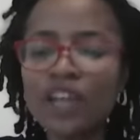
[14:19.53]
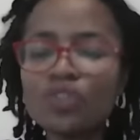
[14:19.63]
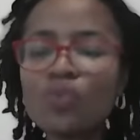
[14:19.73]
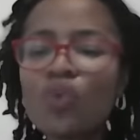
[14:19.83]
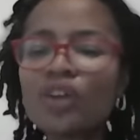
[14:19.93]

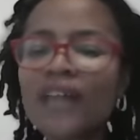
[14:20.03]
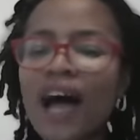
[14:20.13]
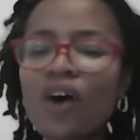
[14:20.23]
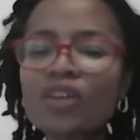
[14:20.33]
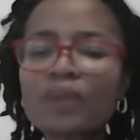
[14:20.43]
You want
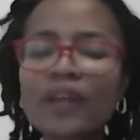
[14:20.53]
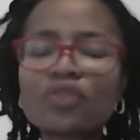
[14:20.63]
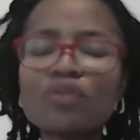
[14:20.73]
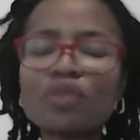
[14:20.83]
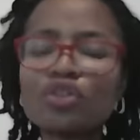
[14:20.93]
our husband
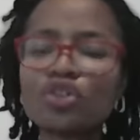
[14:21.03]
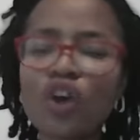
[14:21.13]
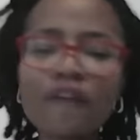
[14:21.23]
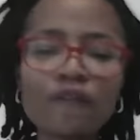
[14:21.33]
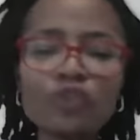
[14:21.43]
to be
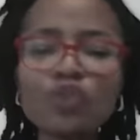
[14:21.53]
joyful.